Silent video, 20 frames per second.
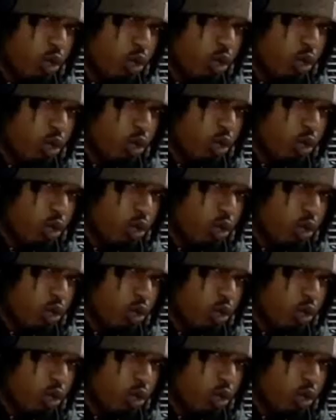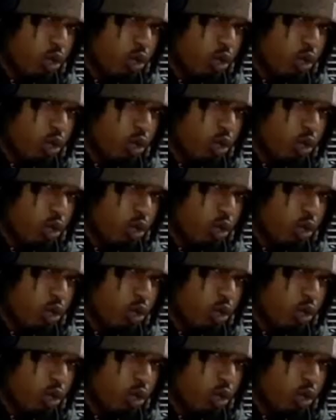
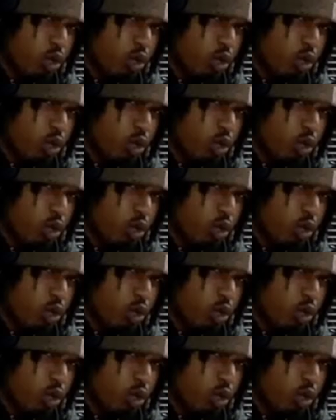The person shown says nothing.